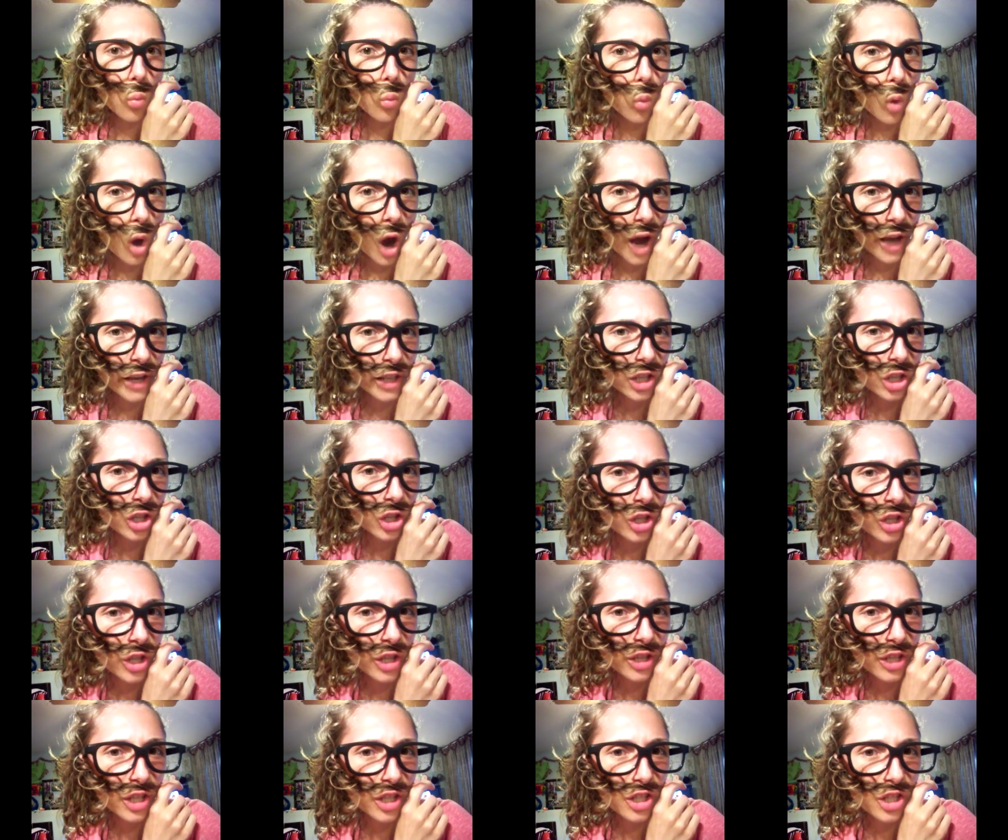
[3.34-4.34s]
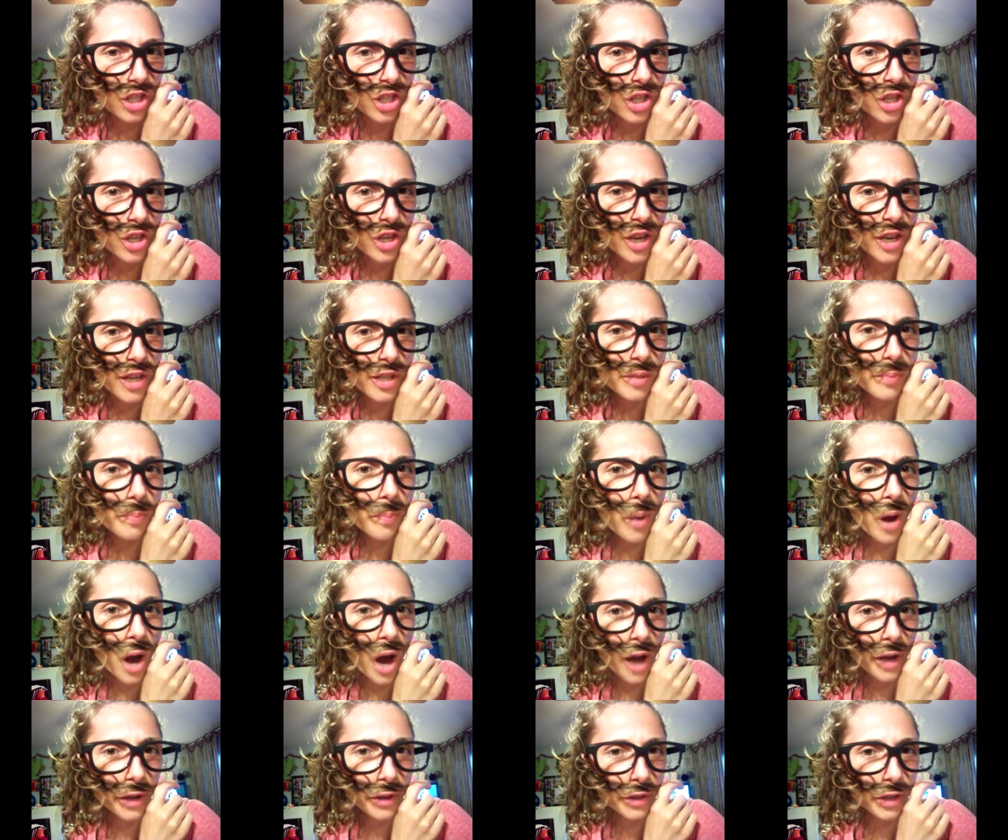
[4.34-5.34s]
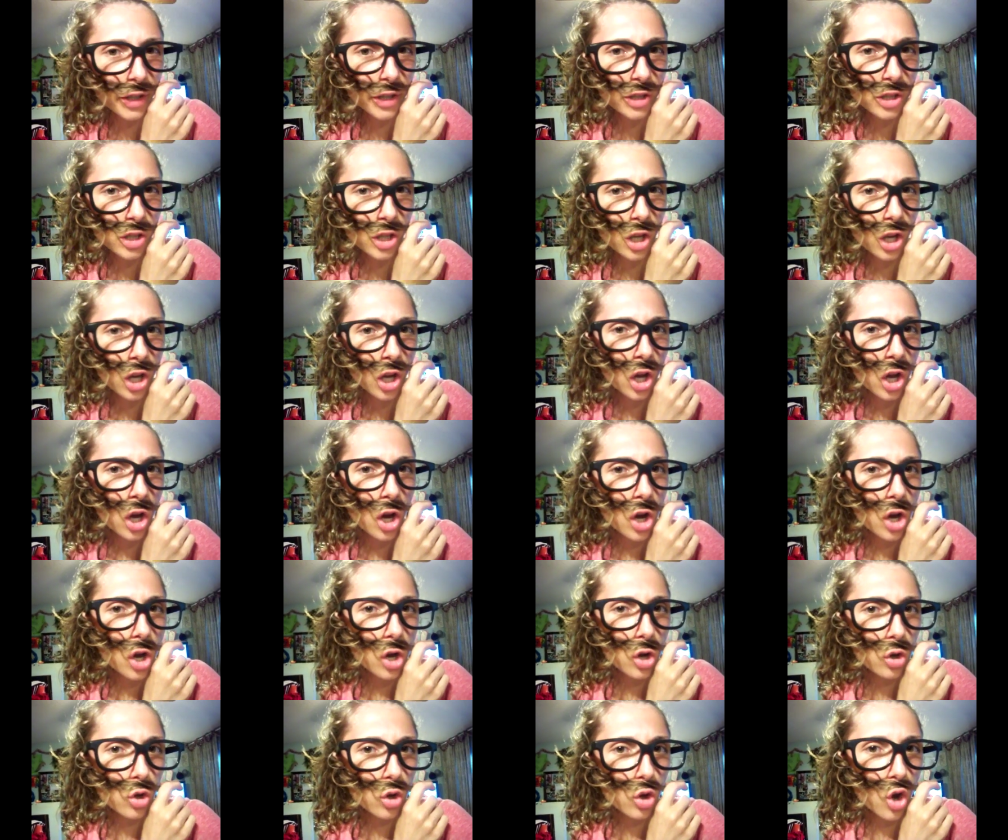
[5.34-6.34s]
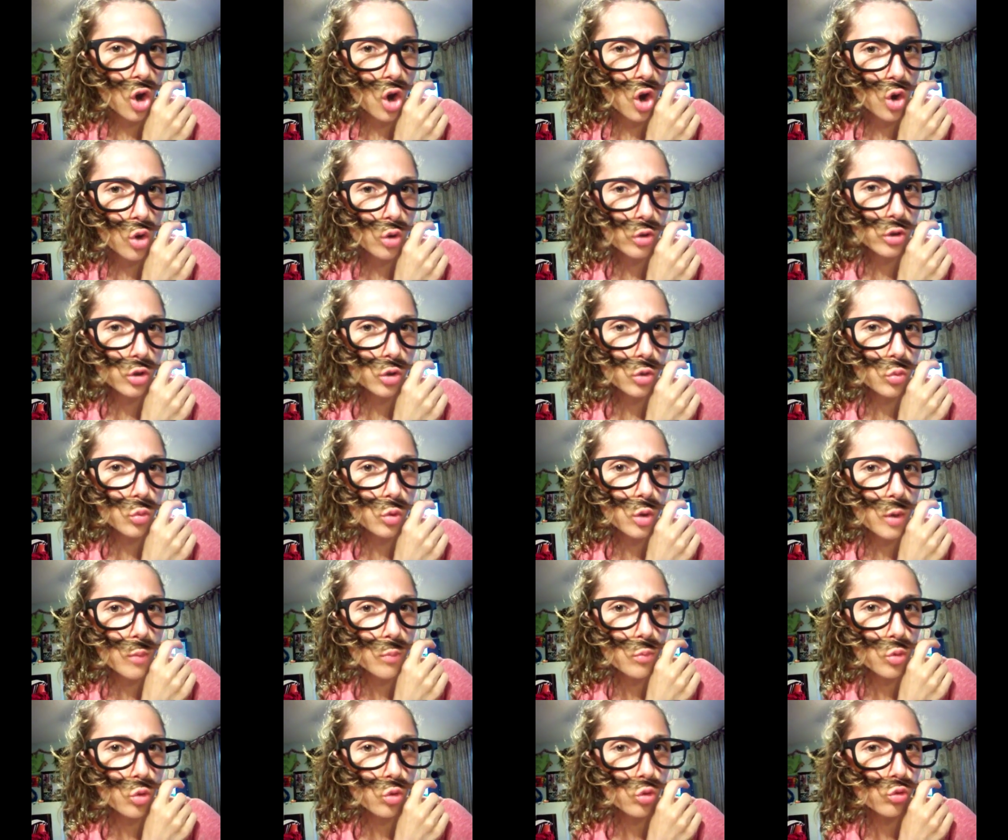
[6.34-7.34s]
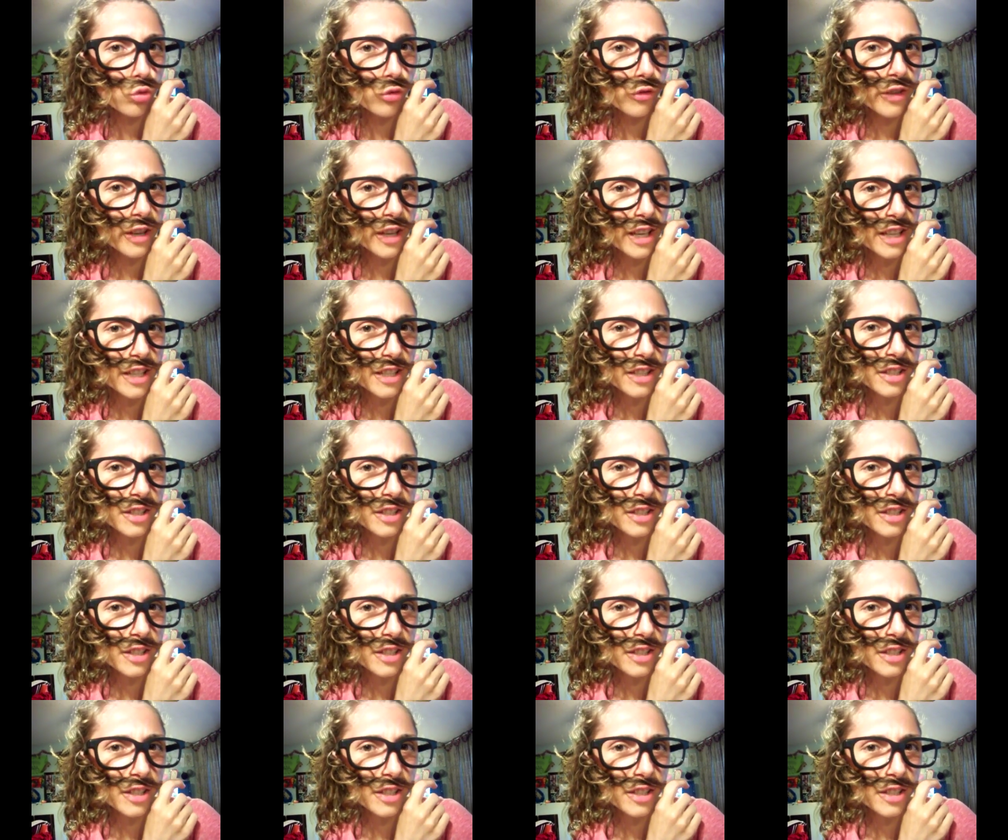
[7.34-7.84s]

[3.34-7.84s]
Why couldn't the teenage pirate go to the movies?